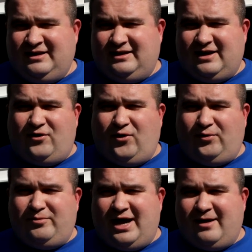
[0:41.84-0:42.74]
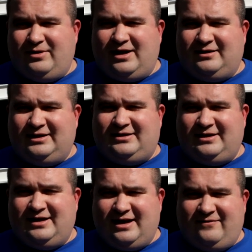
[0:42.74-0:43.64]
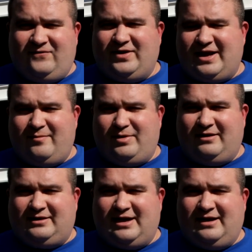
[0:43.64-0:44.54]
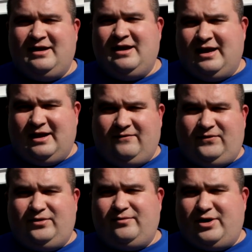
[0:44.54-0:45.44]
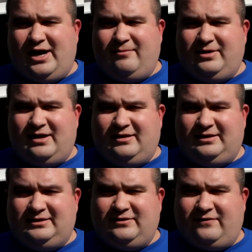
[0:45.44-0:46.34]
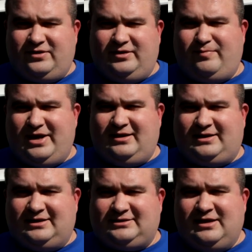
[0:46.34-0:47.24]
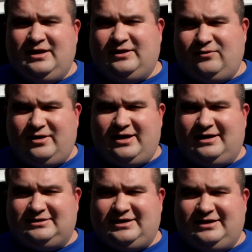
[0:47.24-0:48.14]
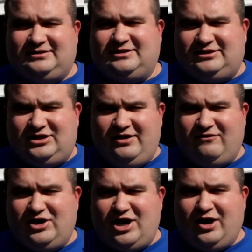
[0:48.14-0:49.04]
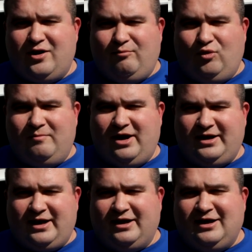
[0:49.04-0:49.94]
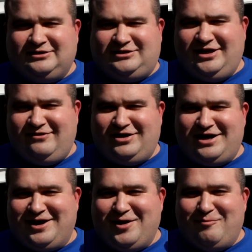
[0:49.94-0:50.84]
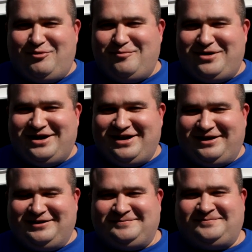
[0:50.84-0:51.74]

that whole Muhammad Ali thing, I didn't forget about that. And if you're the Muhammad Ali of the debate desk, then all I gotta say is Stephen A. Bomaye. Stephen A. Bomaye.